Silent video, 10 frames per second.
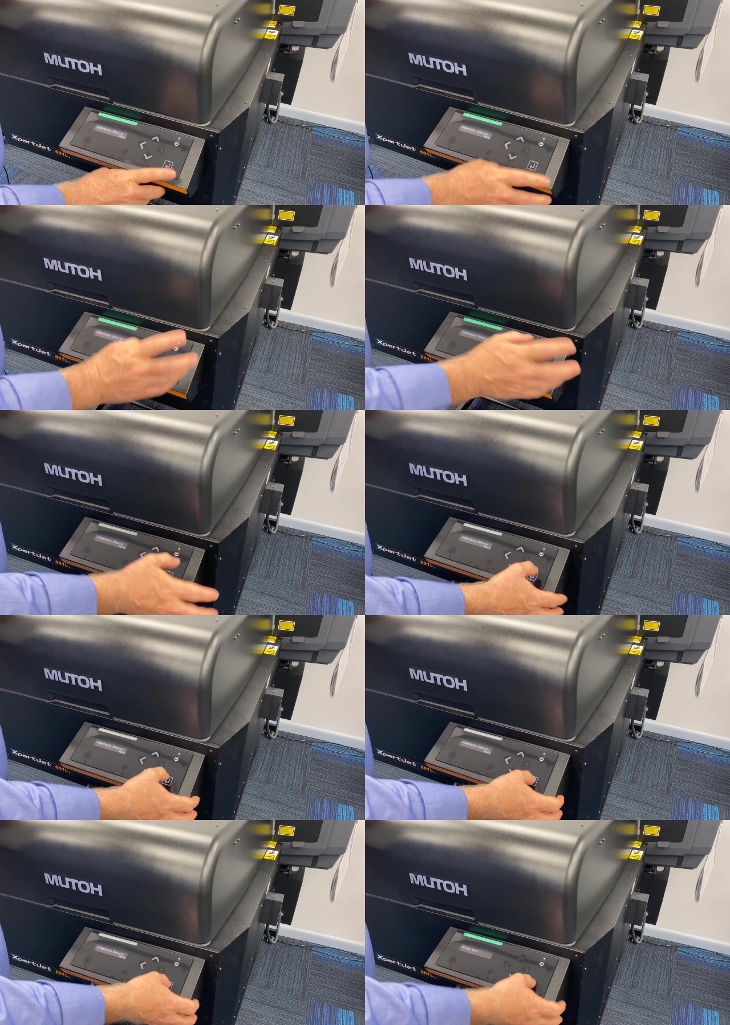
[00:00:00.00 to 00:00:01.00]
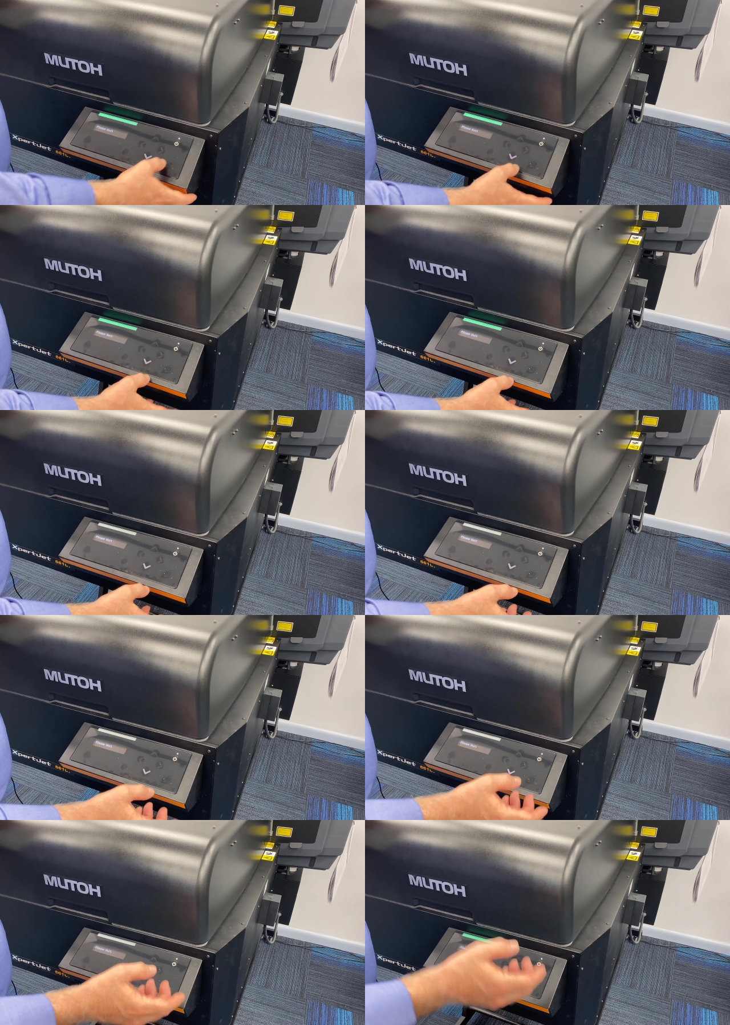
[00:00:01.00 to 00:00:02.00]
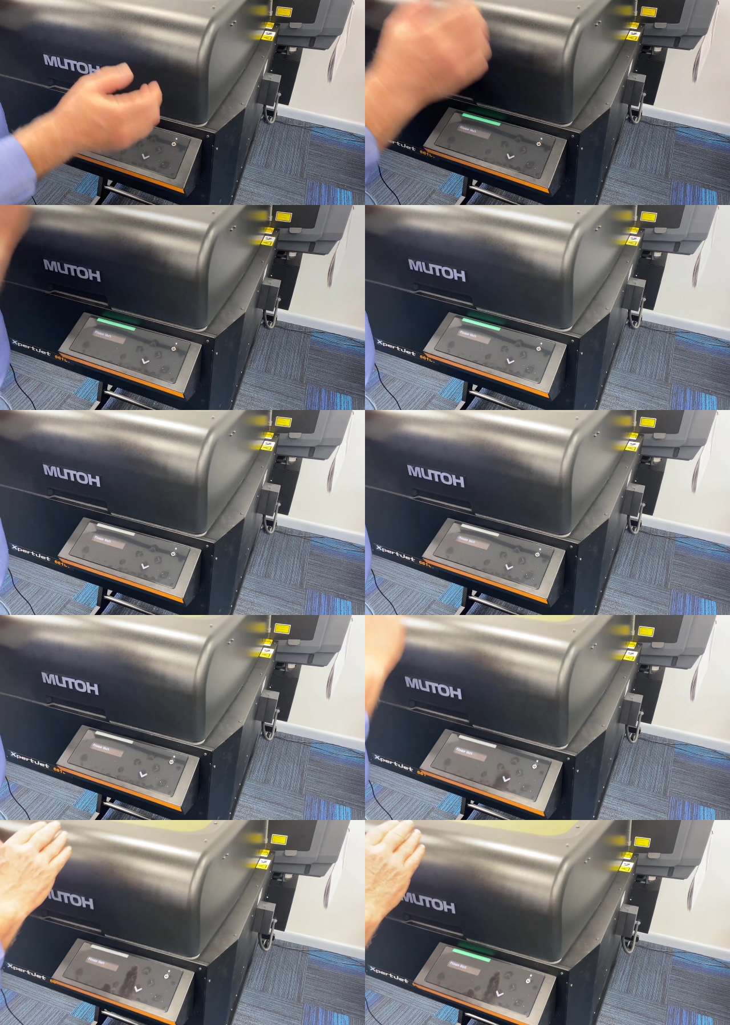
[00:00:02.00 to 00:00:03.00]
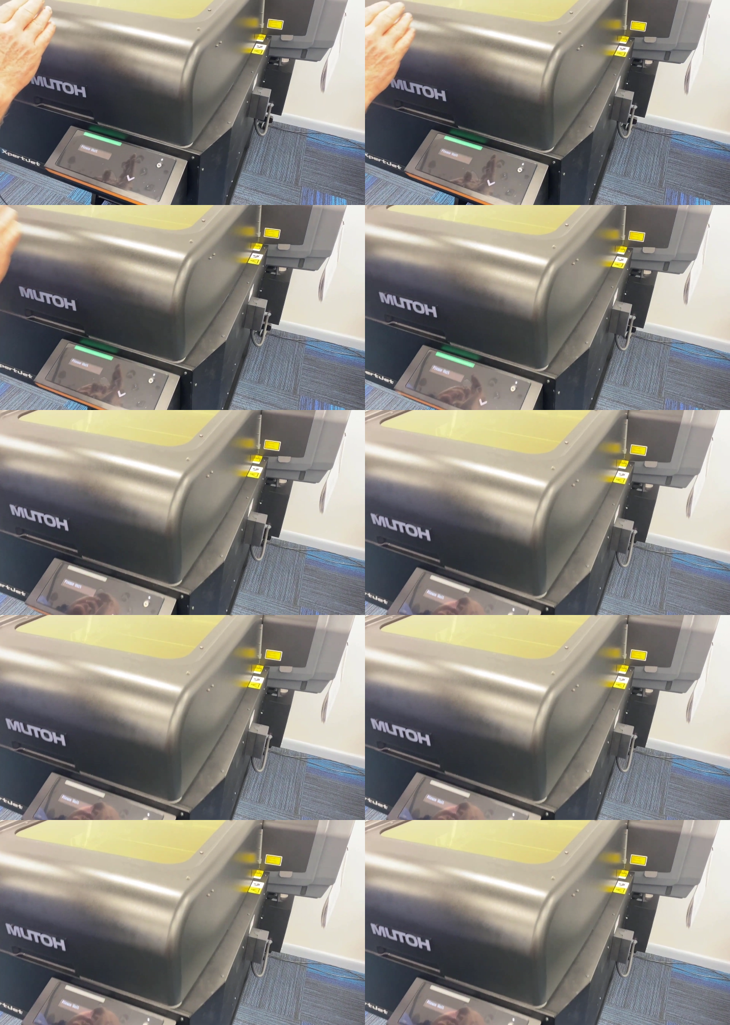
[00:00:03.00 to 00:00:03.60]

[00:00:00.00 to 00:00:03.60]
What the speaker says: [unreadable: no face in view]